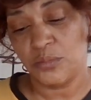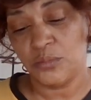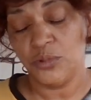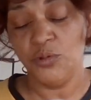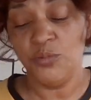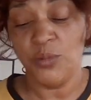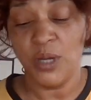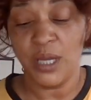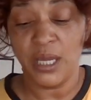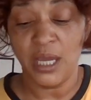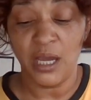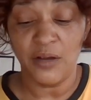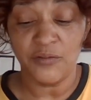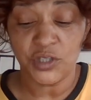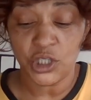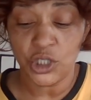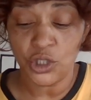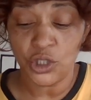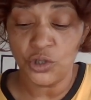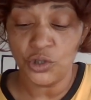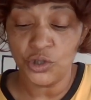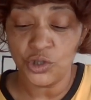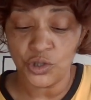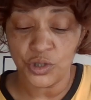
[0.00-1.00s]
You may have
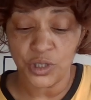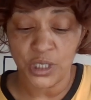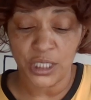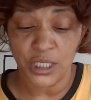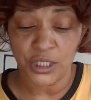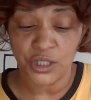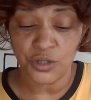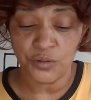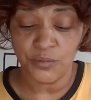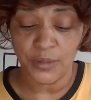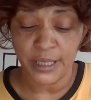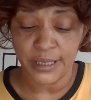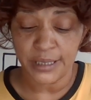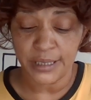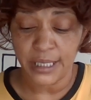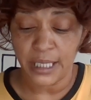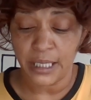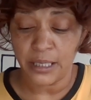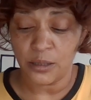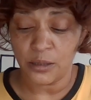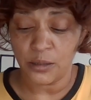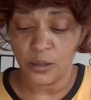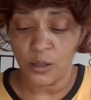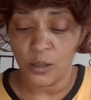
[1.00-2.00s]
children that you may
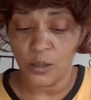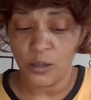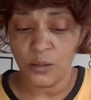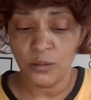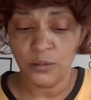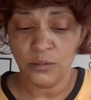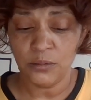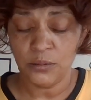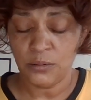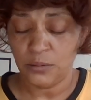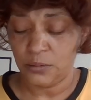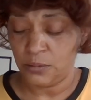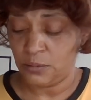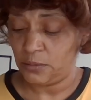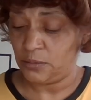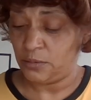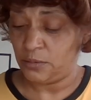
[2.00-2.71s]
take along.